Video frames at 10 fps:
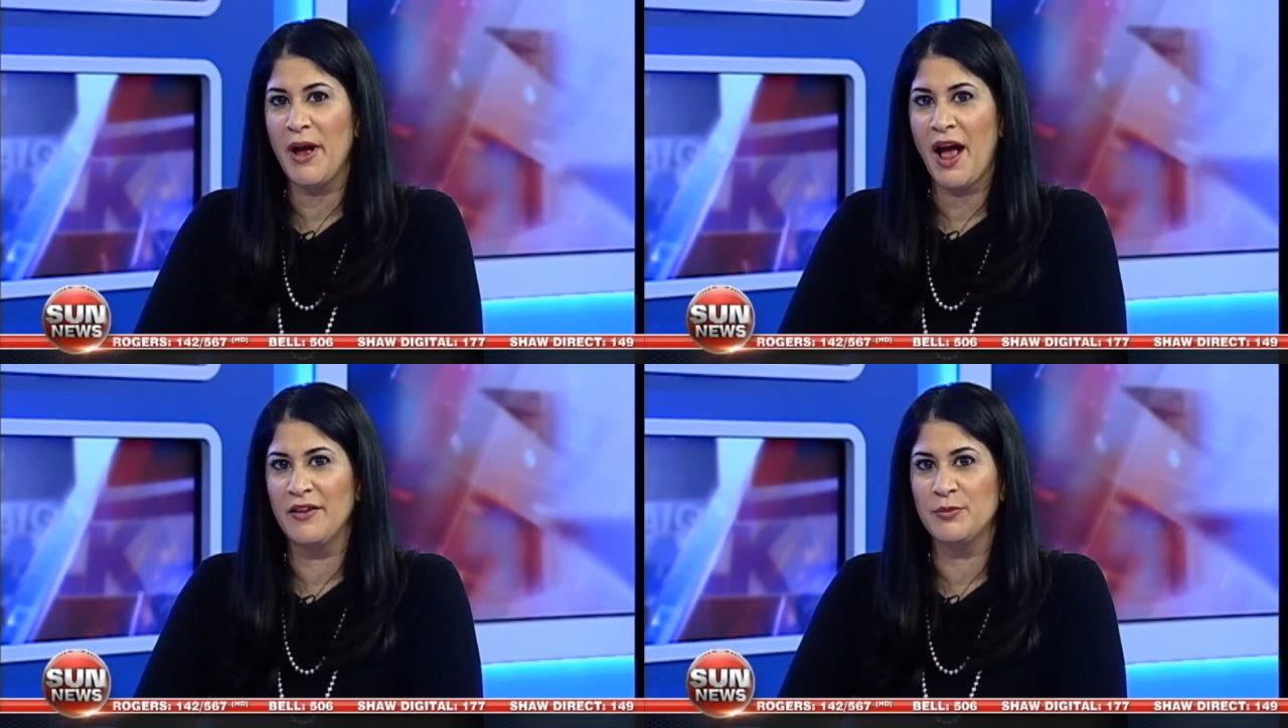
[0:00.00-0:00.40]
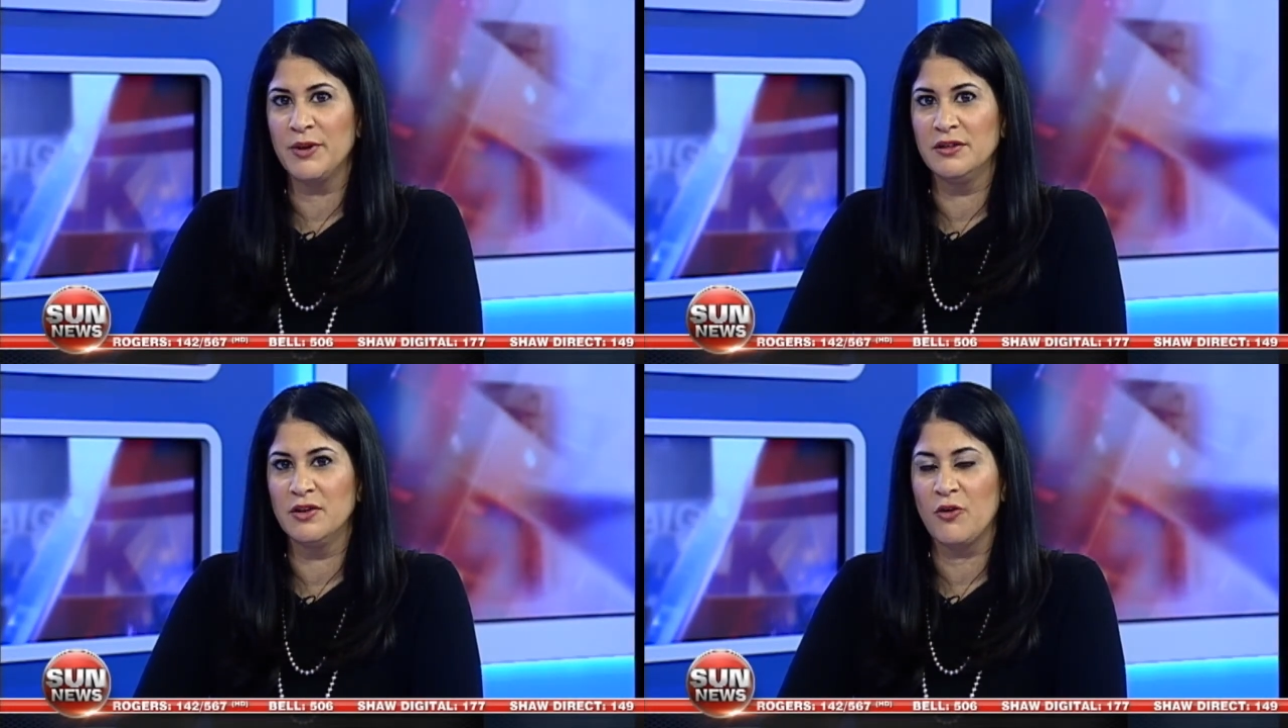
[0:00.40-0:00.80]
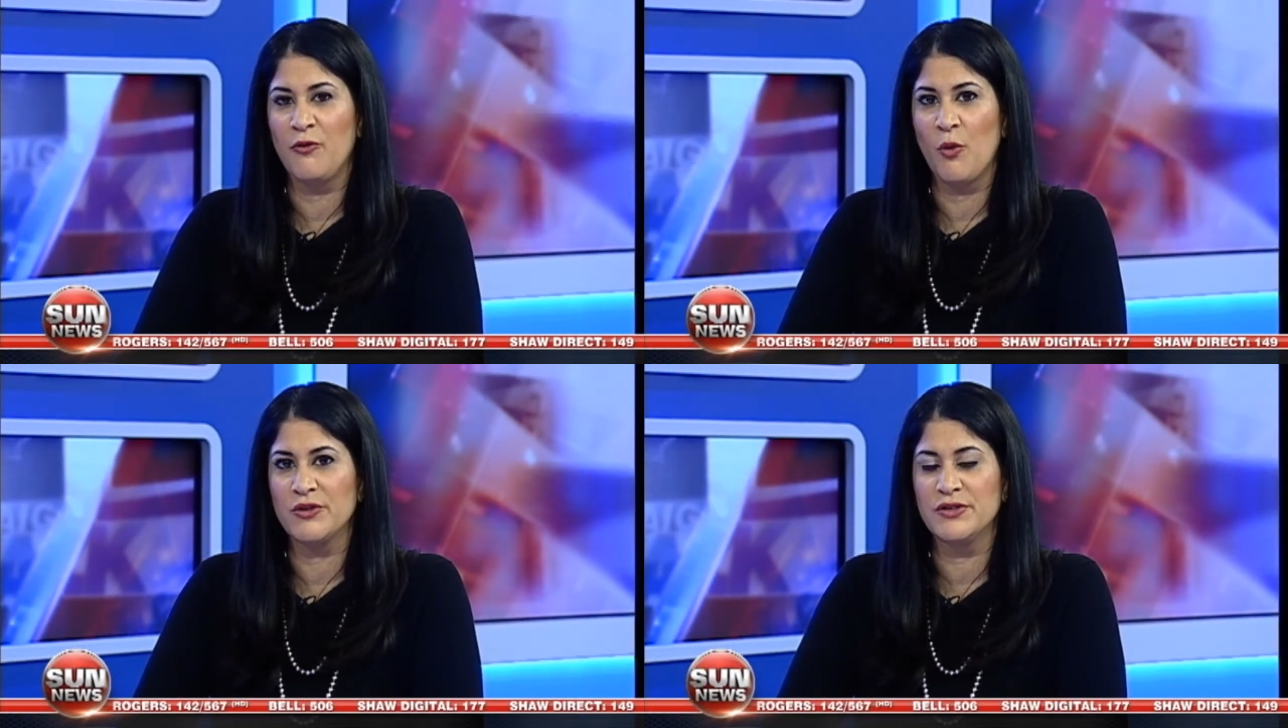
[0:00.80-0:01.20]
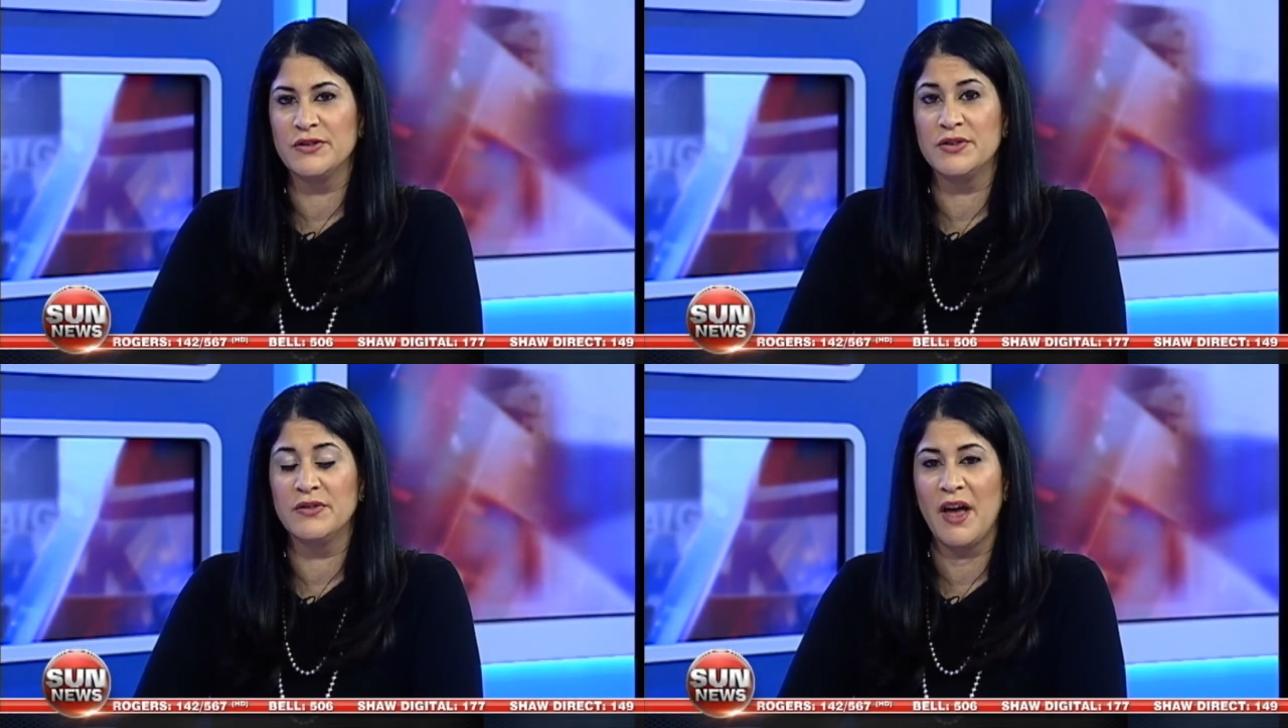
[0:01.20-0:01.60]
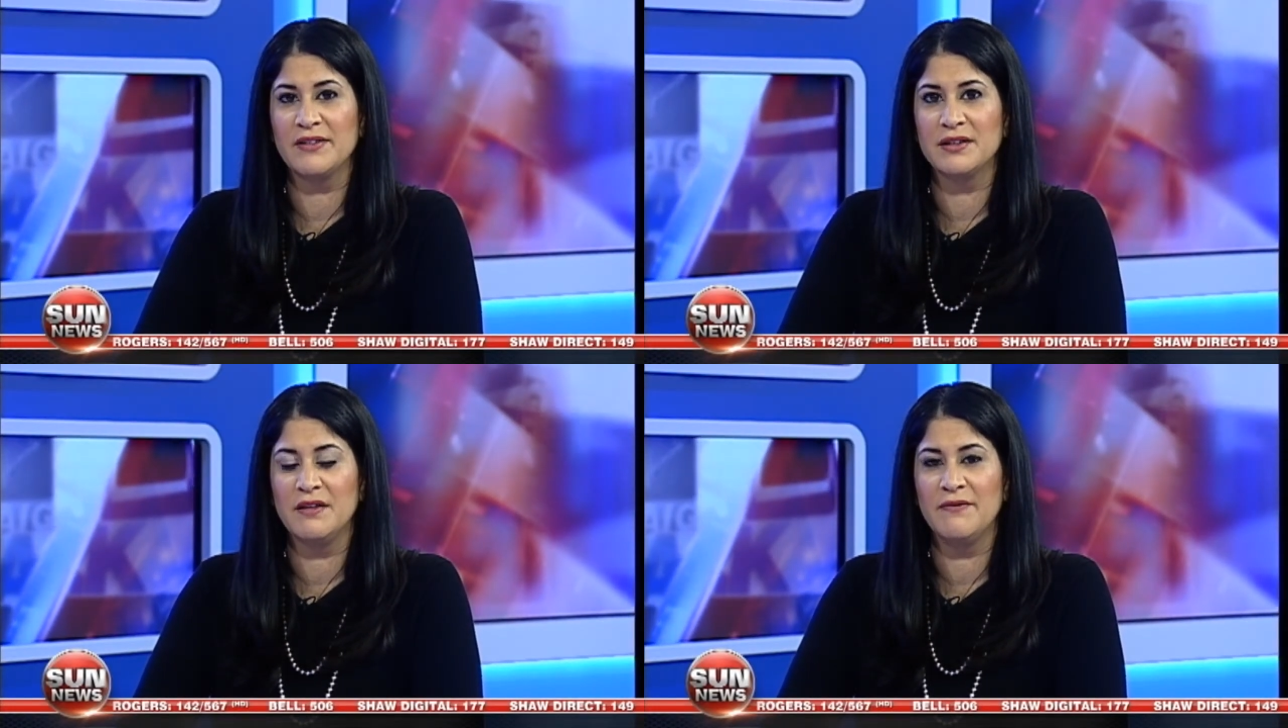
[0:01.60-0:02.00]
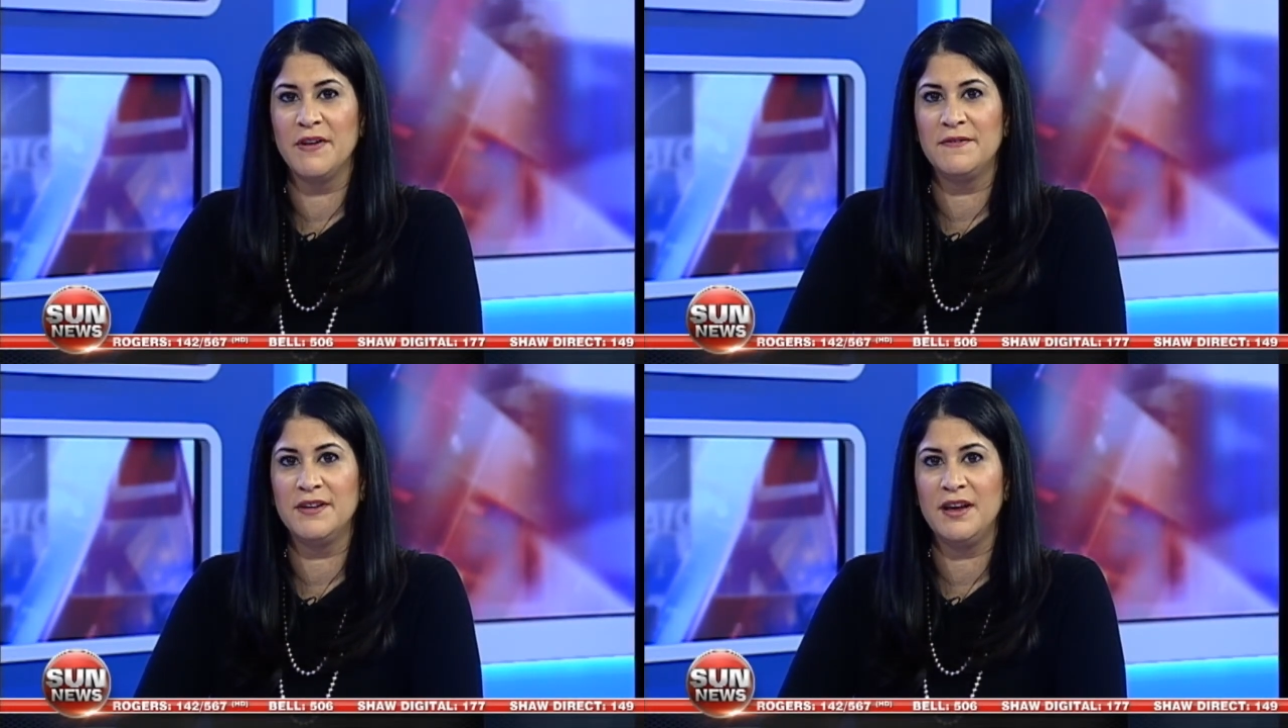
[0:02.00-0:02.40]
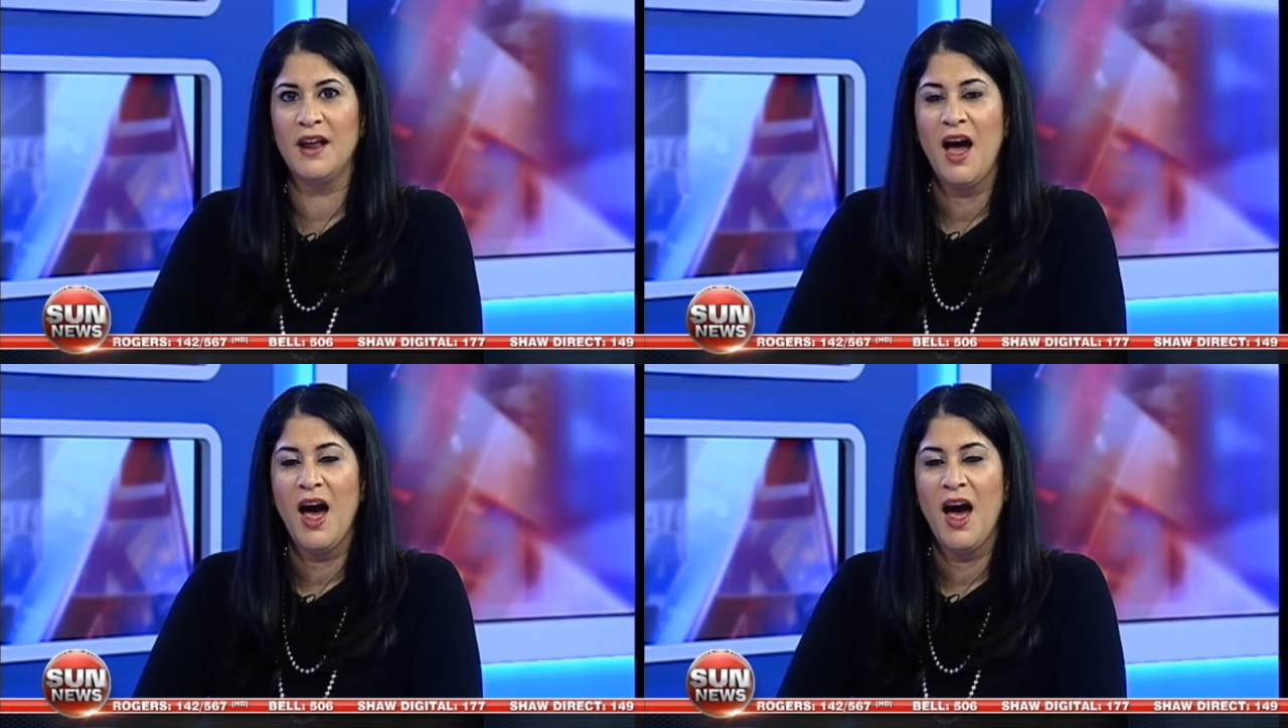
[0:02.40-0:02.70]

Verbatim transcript: as we look forward to the 2015